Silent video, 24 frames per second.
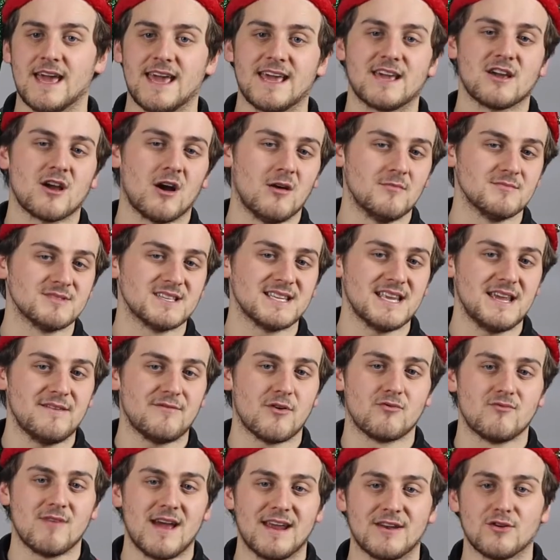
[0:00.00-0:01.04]
It comes in either
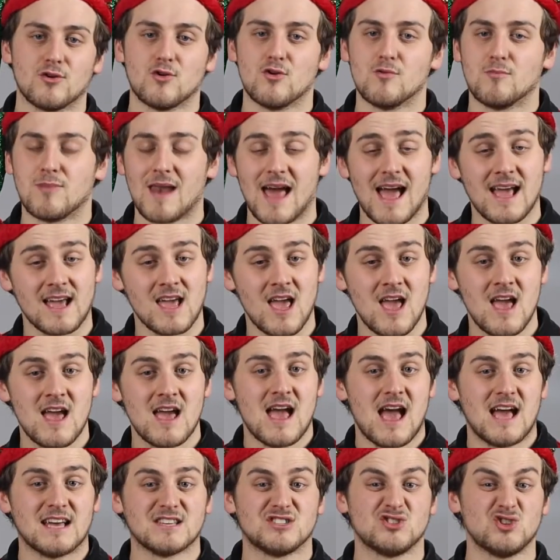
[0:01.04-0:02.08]
red or black,
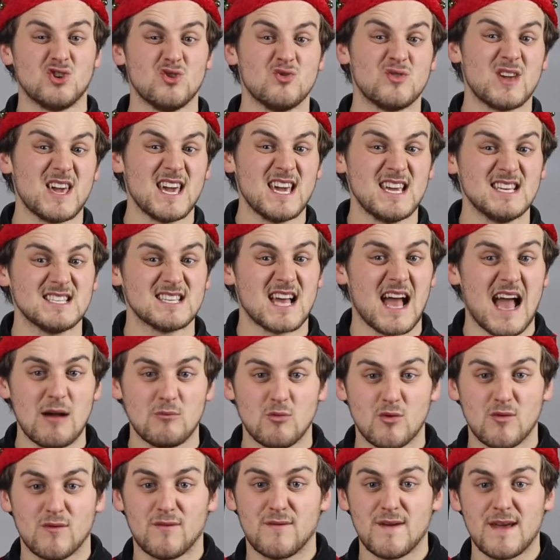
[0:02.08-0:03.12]
has 2 keys, and
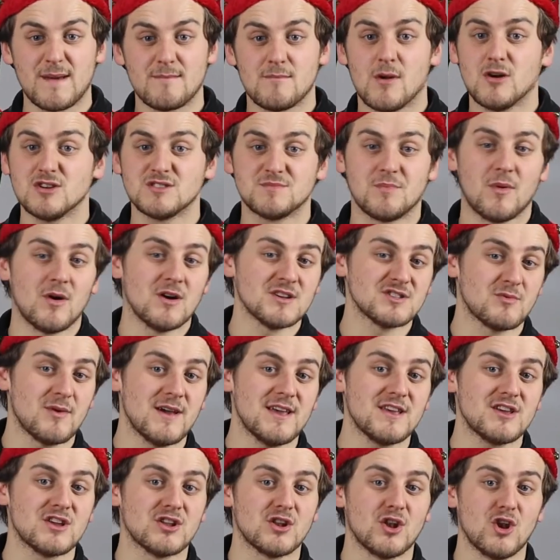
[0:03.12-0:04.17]
will fit most bikes where
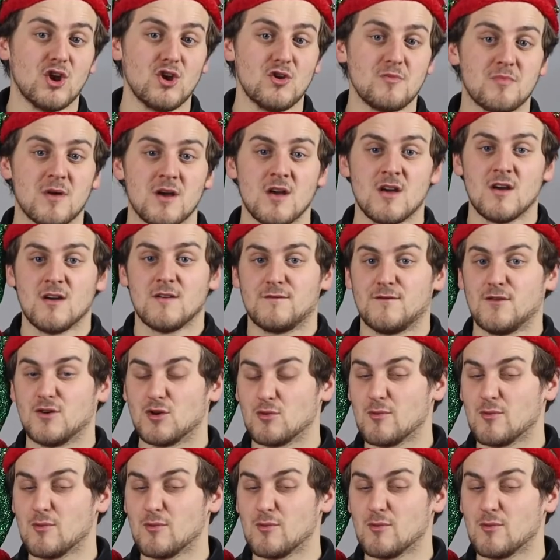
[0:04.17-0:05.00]
you can loop through the